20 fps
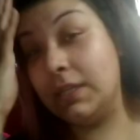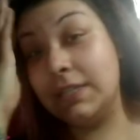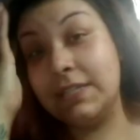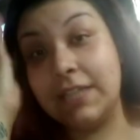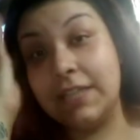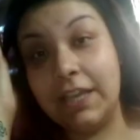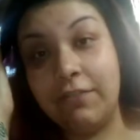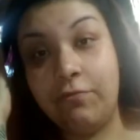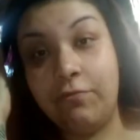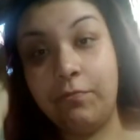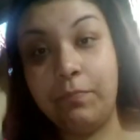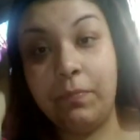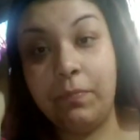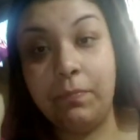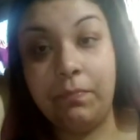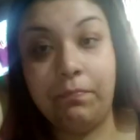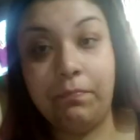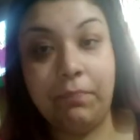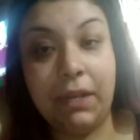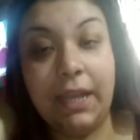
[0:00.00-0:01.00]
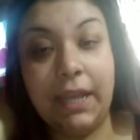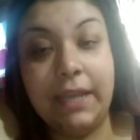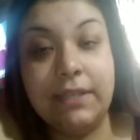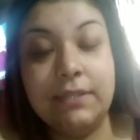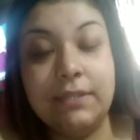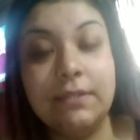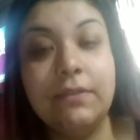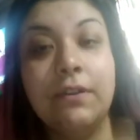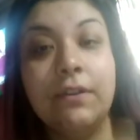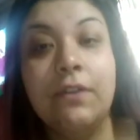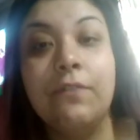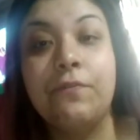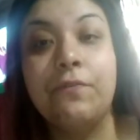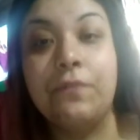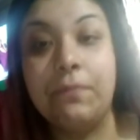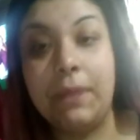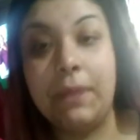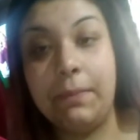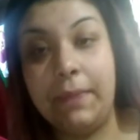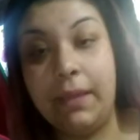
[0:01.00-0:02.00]
a safe place
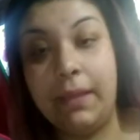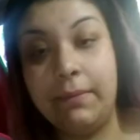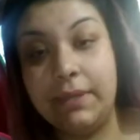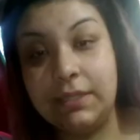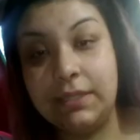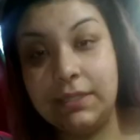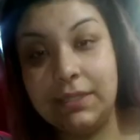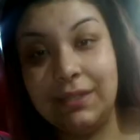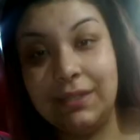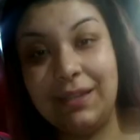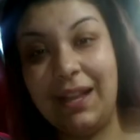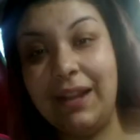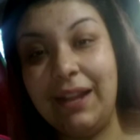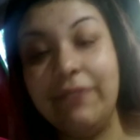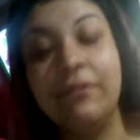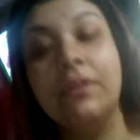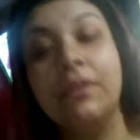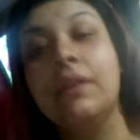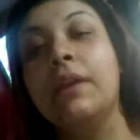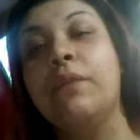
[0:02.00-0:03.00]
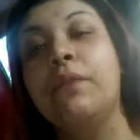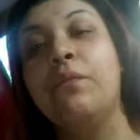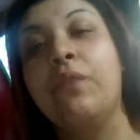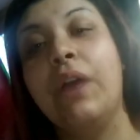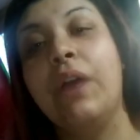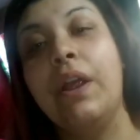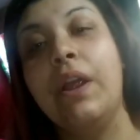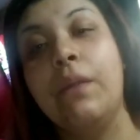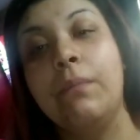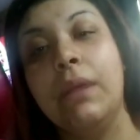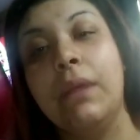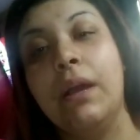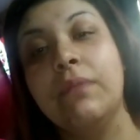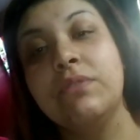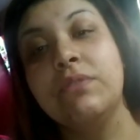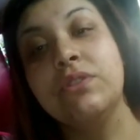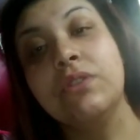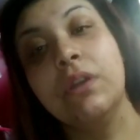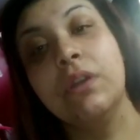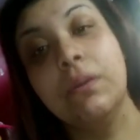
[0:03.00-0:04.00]
for my babies. Not even in the environment. I'm
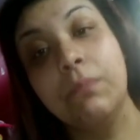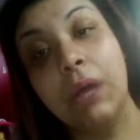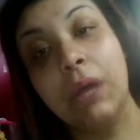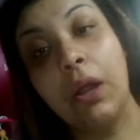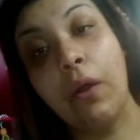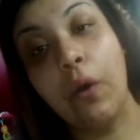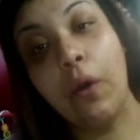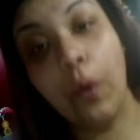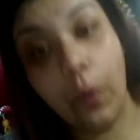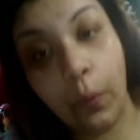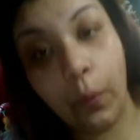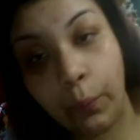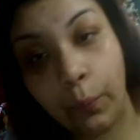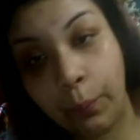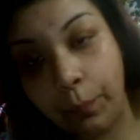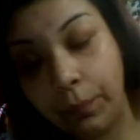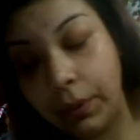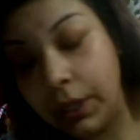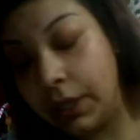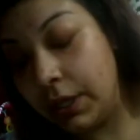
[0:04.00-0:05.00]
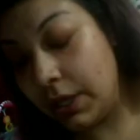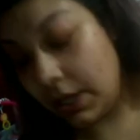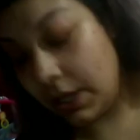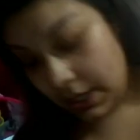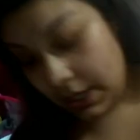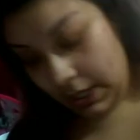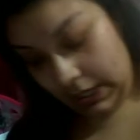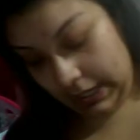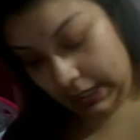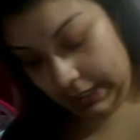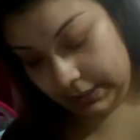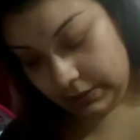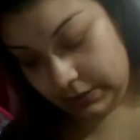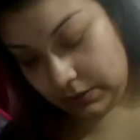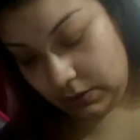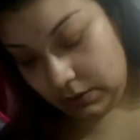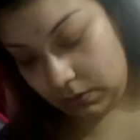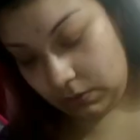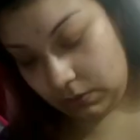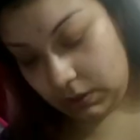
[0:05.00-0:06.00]
just talking about a home. And
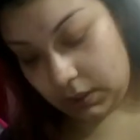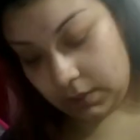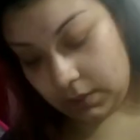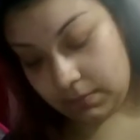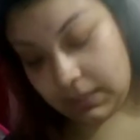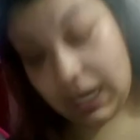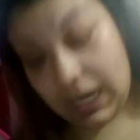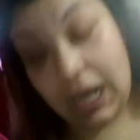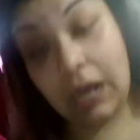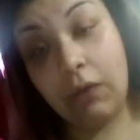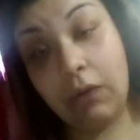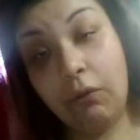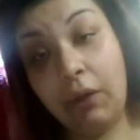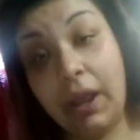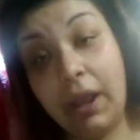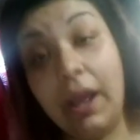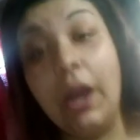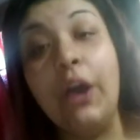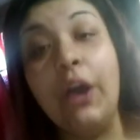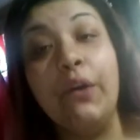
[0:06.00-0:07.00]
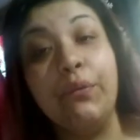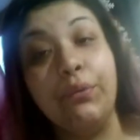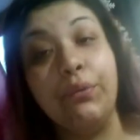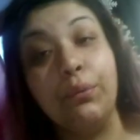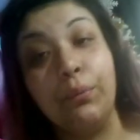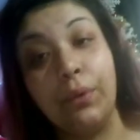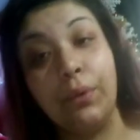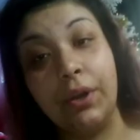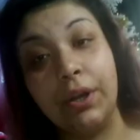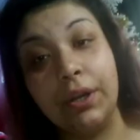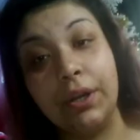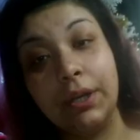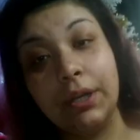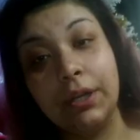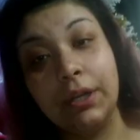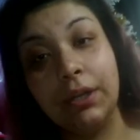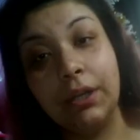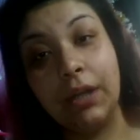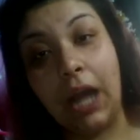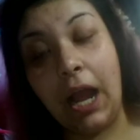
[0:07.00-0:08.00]
so now I have to work.
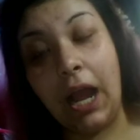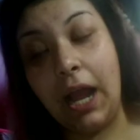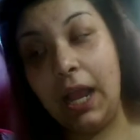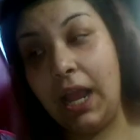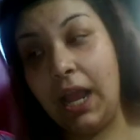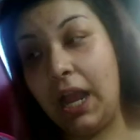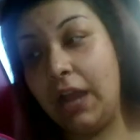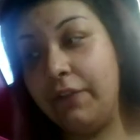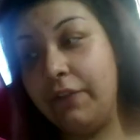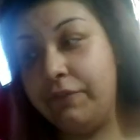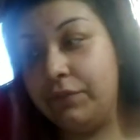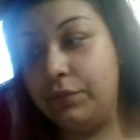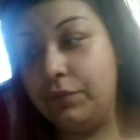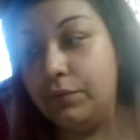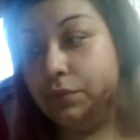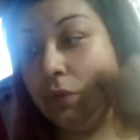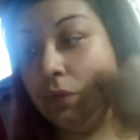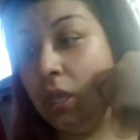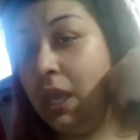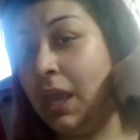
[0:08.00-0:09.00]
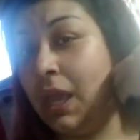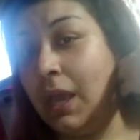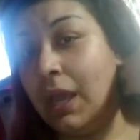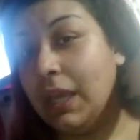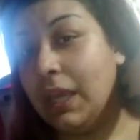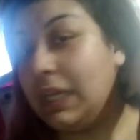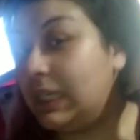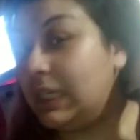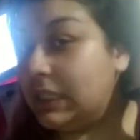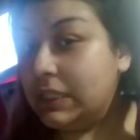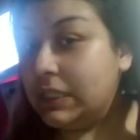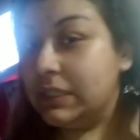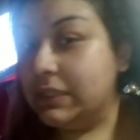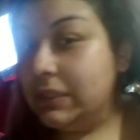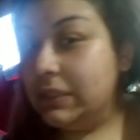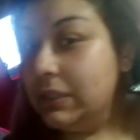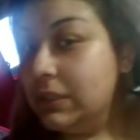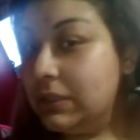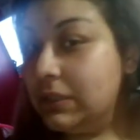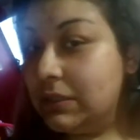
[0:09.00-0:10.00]
I have to he
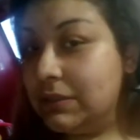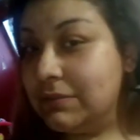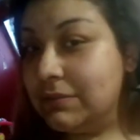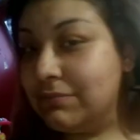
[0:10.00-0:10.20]
doesn't